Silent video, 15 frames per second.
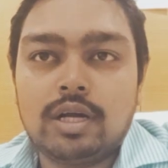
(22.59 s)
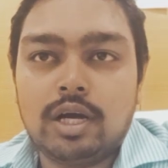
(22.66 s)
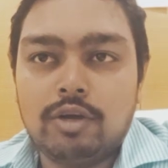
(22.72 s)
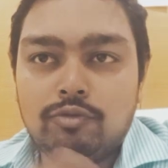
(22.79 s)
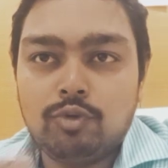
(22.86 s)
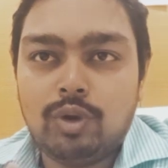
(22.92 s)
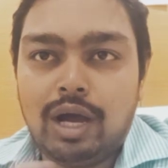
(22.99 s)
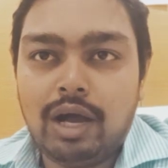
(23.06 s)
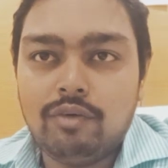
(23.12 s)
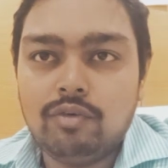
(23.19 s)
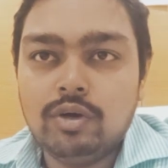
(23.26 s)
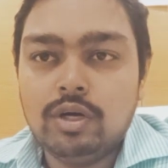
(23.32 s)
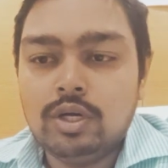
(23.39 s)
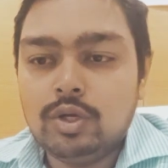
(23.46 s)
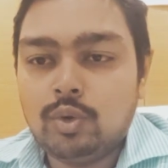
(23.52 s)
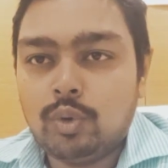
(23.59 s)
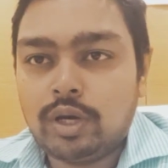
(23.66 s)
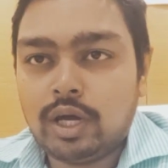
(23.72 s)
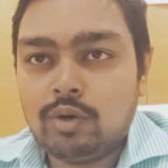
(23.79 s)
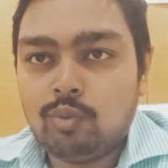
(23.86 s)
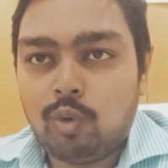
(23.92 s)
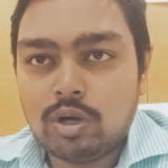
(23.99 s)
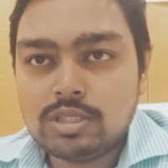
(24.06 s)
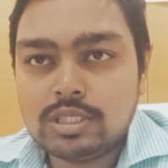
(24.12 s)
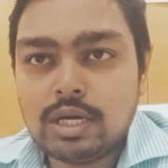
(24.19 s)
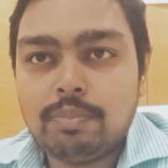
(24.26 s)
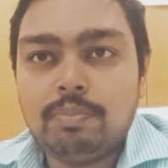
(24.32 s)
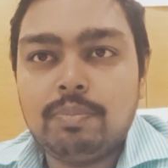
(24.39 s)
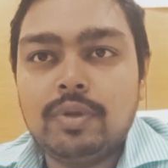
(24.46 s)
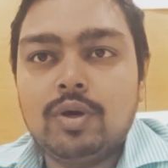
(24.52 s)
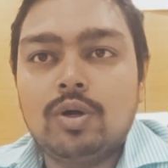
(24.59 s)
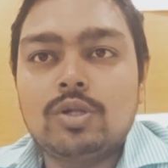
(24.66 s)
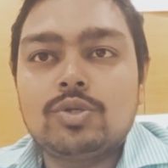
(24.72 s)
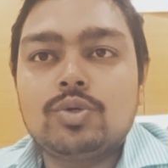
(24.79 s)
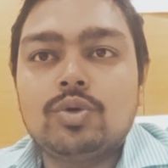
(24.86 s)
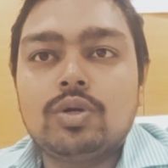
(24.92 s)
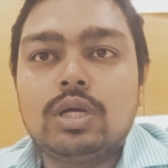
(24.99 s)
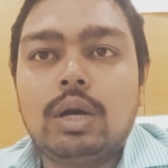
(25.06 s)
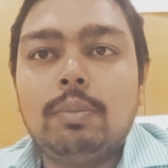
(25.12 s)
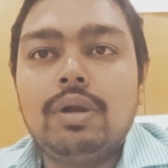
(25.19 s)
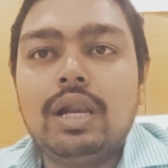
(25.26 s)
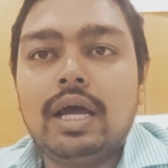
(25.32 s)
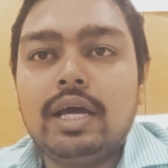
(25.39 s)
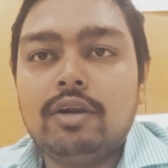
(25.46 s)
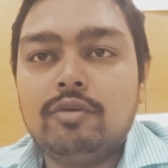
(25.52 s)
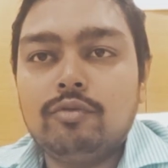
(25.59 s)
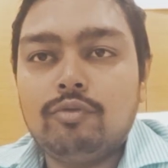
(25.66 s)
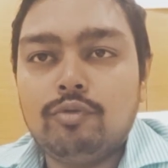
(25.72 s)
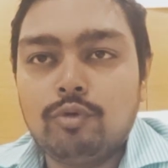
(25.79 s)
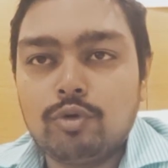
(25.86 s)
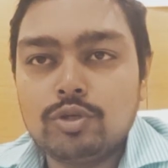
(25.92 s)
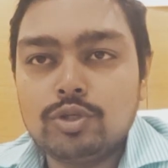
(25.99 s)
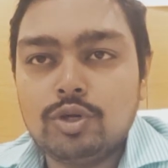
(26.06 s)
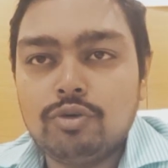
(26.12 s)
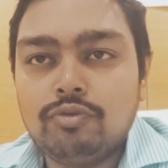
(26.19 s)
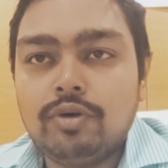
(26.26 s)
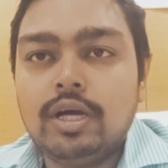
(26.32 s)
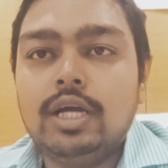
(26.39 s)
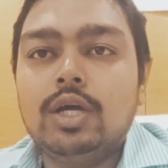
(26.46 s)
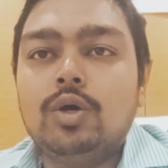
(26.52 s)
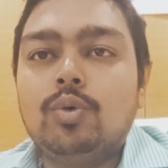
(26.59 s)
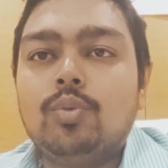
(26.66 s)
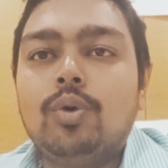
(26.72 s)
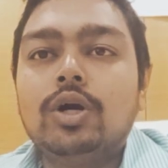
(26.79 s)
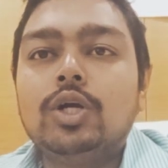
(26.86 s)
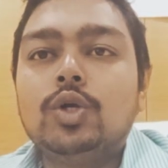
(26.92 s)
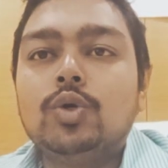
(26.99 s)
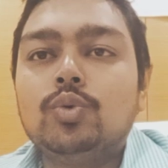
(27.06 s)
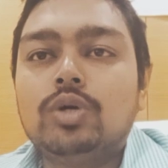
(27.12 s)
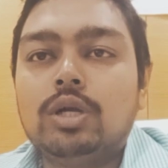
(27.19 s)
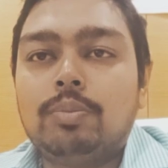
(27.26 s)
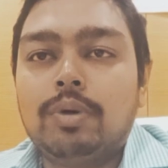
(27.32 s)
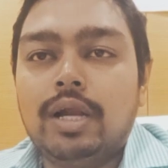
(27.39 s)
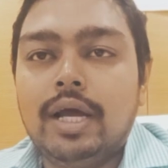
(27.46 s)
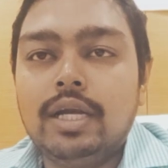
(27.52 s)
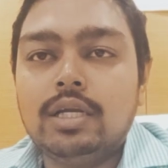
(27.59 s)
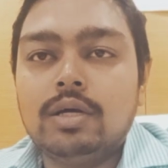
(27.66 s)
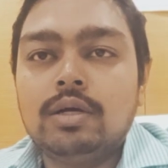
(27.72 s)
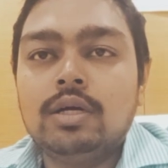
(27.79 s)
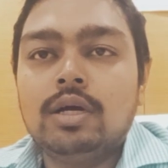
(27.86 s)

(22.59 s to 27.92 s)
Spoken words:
If you have, you can WhatsApp me also 99405